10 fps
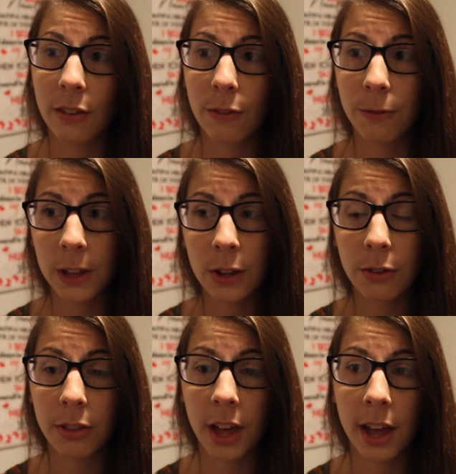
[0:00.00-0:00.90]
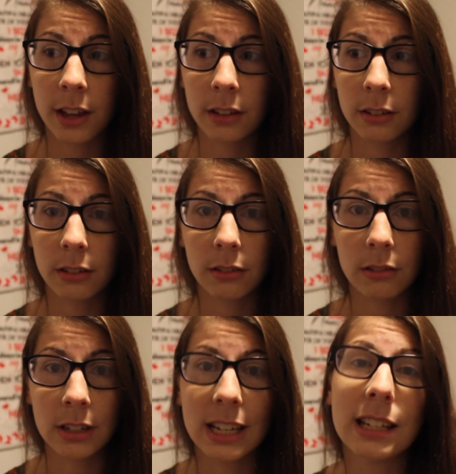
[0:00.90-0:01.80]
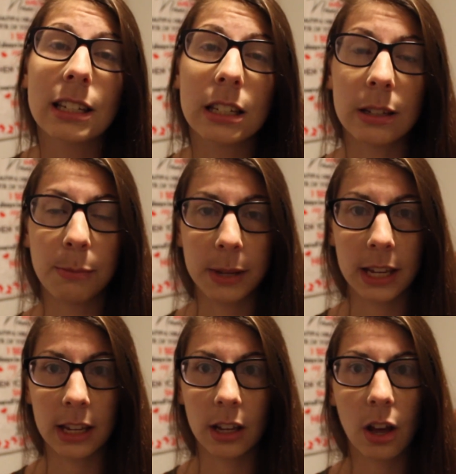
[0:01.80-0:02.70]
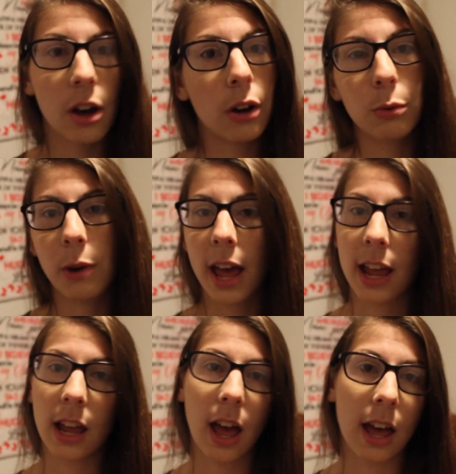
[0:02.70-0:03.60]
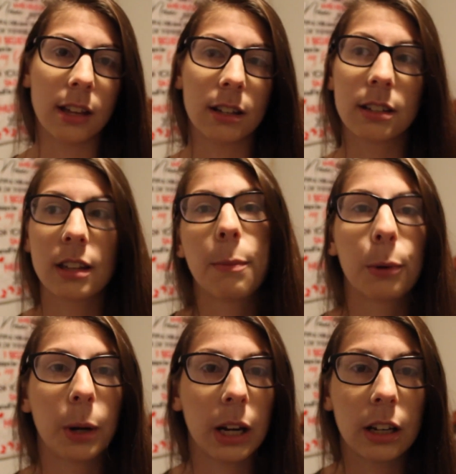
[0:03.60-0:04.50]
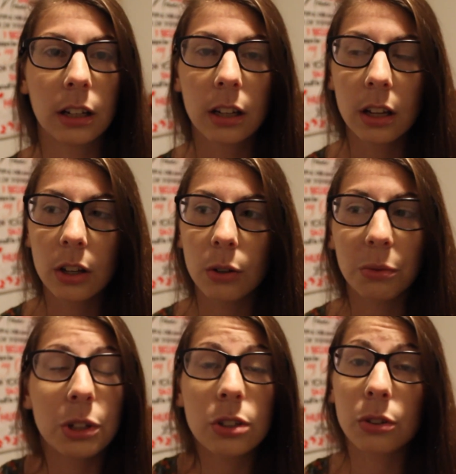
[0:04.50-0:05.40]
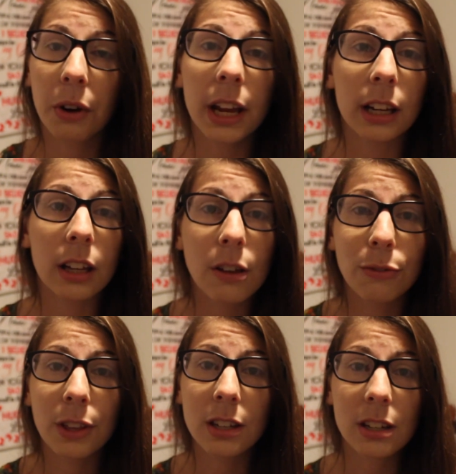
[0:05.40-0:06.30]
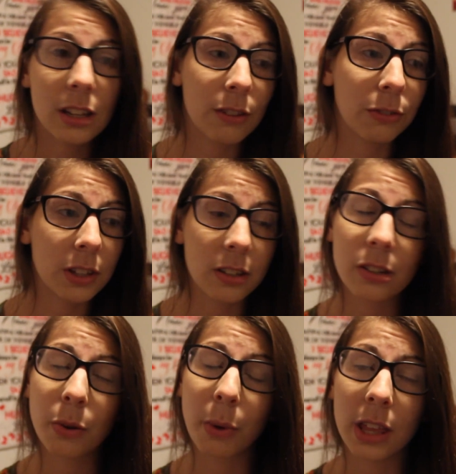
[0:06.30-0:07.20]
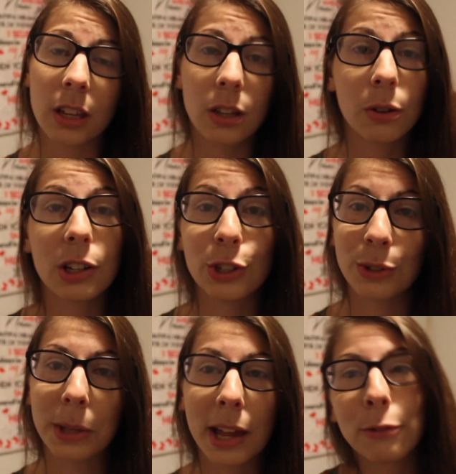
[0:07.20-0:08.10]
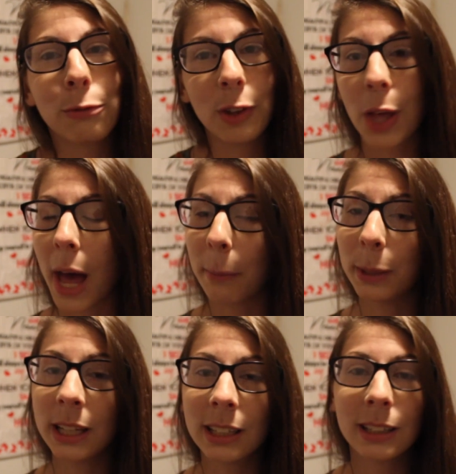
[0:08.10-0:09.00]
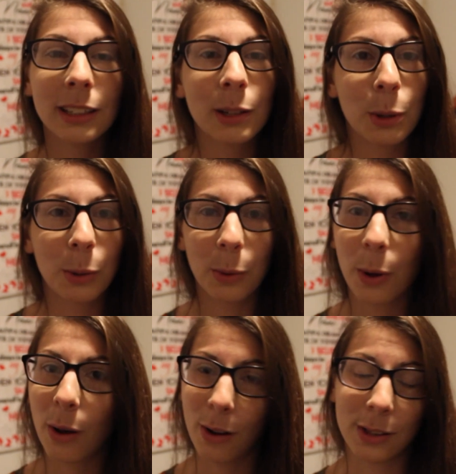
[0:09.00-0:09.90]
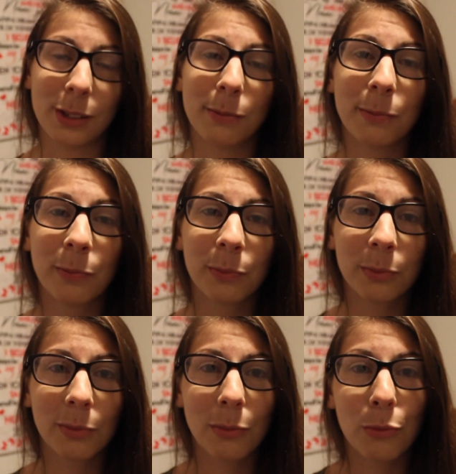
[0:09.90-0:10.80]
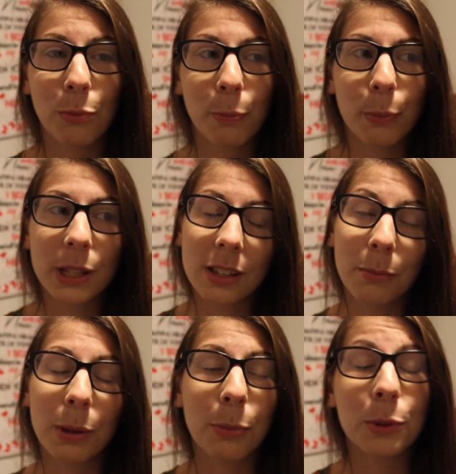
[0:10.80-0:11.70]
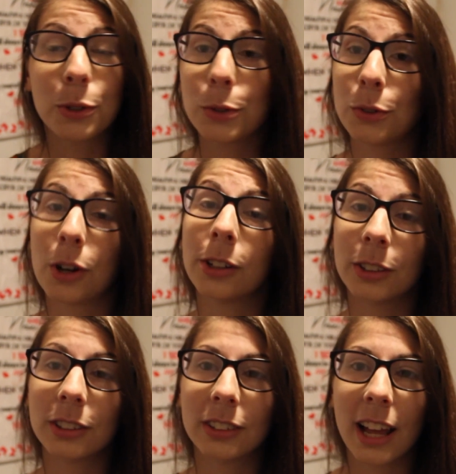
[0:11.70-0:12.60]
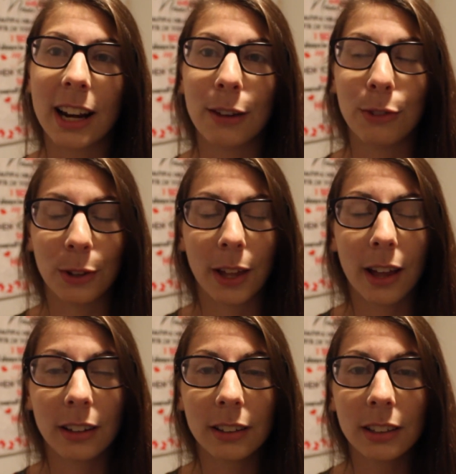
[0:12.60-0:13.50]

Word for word: feel that need to be away and separated, which is great. If that if this is a way that you can do that and feel happy, awesome. But some people do struggle, and I feel that.